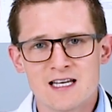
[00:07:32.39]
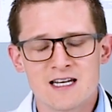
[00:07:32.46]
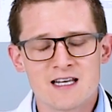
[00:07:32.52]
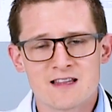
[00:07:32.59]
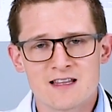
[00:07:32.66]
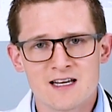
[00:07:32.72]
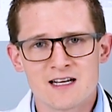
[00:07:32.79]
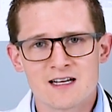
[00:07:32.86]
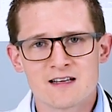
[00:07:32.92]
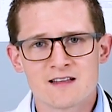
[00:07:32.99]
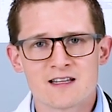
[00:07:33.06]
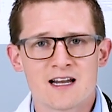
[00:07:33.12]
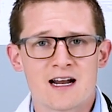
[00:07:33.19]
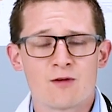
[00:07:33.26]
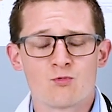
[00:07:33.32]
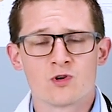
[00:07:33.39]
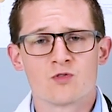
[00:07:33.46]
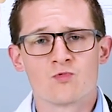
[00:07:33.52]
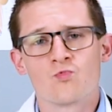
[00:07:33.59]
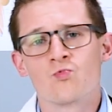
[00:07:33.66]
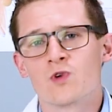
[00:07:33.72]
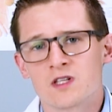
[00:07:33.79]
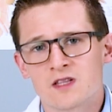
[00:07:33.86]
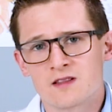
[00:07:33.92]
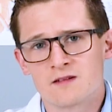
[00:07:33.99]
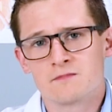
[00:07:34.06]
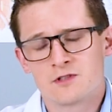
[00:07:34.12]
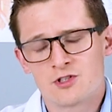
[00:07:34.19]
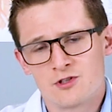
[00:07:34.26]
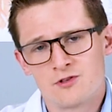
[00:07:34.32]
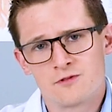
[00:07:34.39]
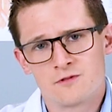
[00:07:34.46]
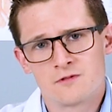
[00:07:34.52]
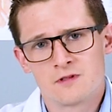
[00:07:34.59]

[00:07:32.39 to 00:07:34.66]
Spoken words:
anything that I wouldn't want them to.